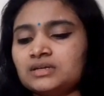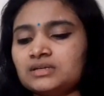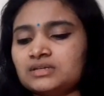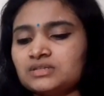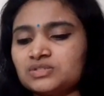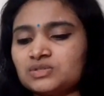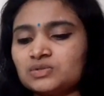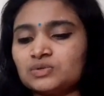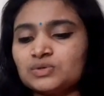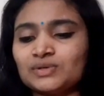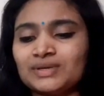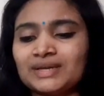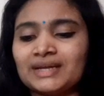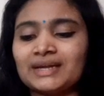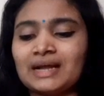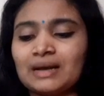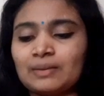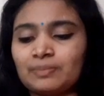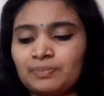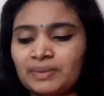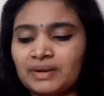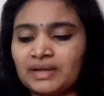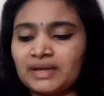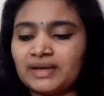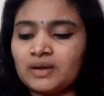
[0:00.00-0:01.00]
so you can
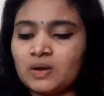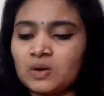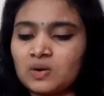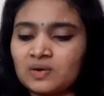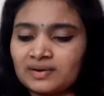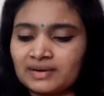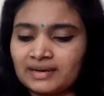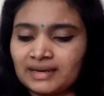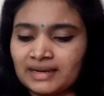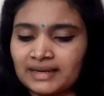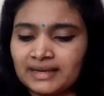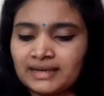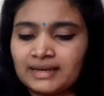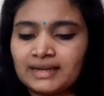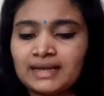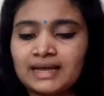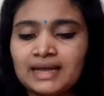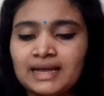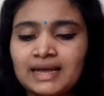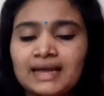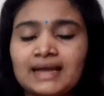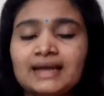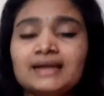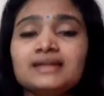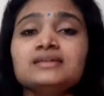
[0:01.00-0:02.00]
apply online,
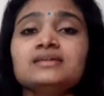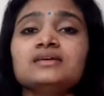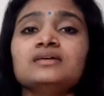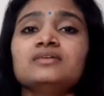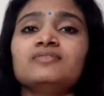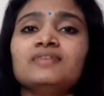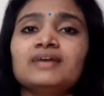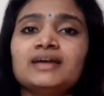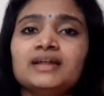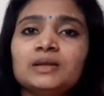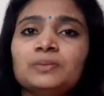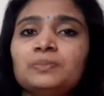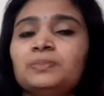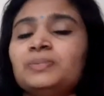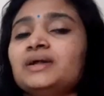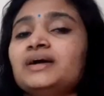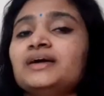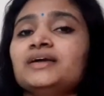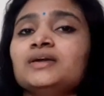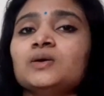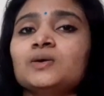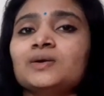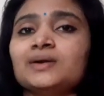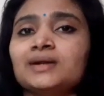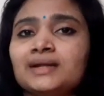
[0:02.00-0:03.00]
and while
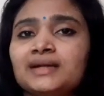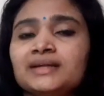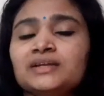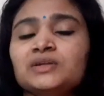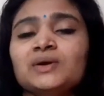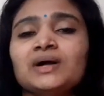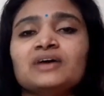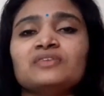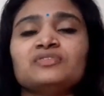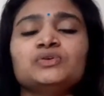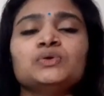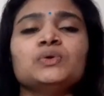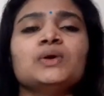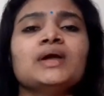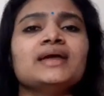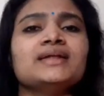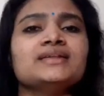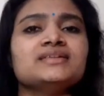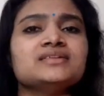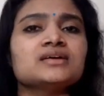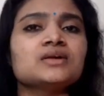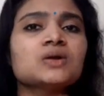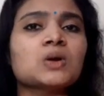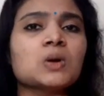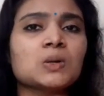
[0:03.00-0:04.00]
applying online you have to
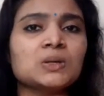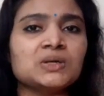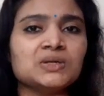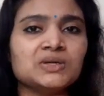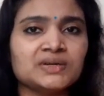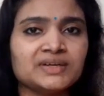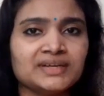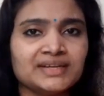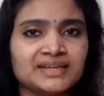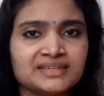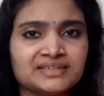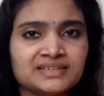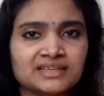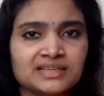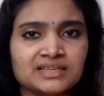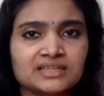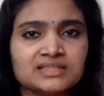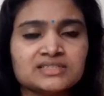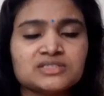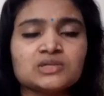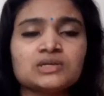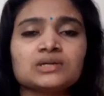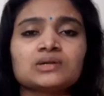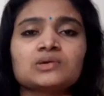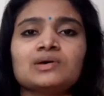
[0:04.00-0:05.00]
enter all your
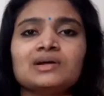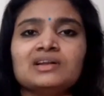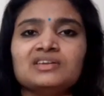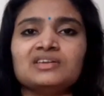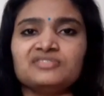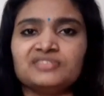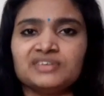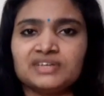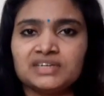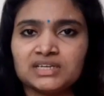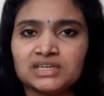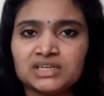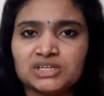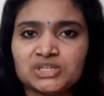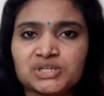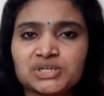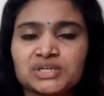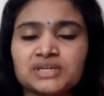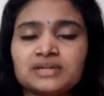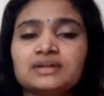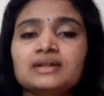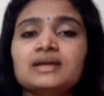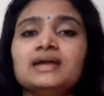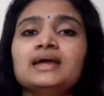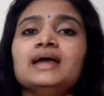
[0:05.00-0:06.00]
details, your
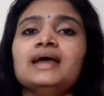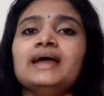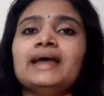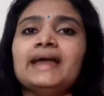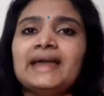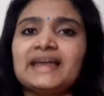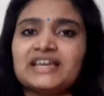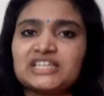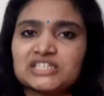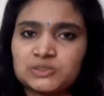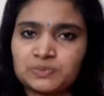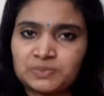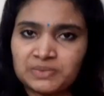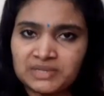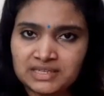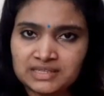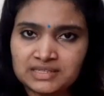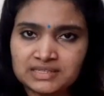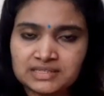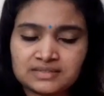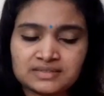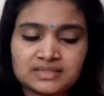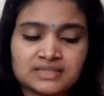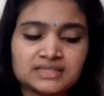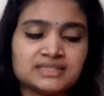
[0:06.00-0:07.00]
qualification,
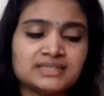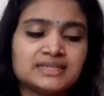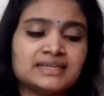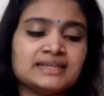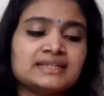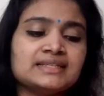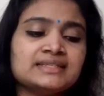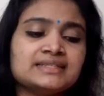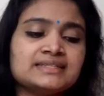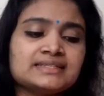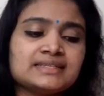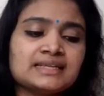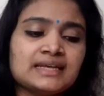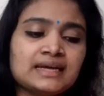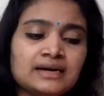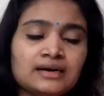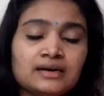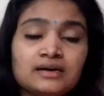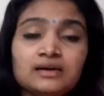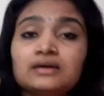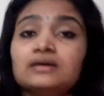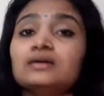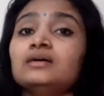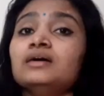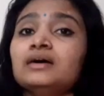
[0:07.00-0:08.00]
experience details,
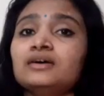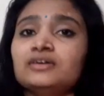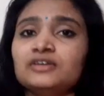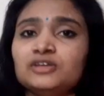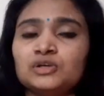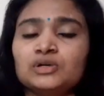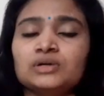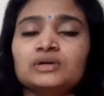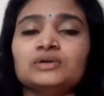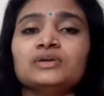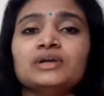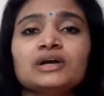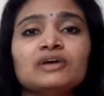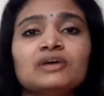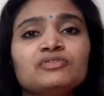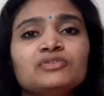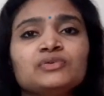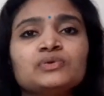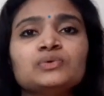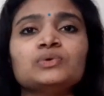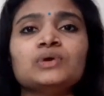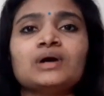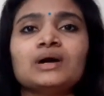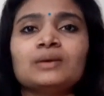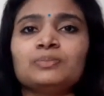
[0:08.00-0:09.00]
you have
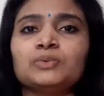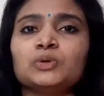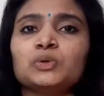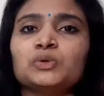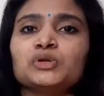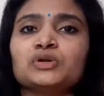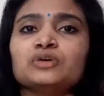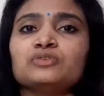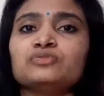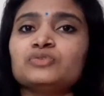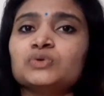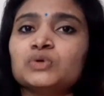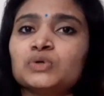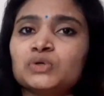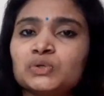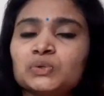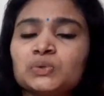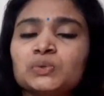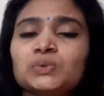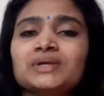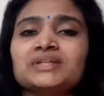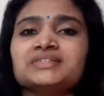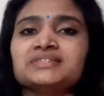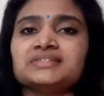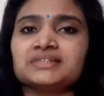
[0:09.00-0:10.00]
to upload your
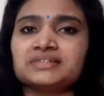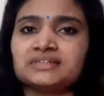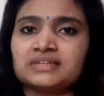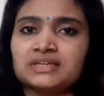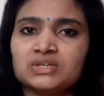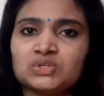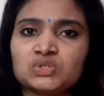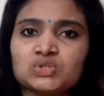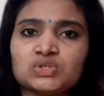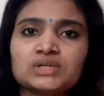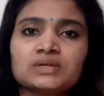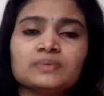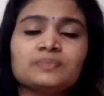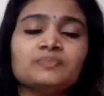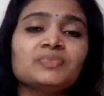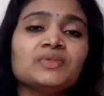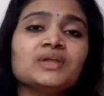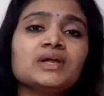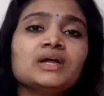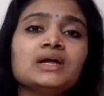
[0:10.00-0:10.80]
photo and signature,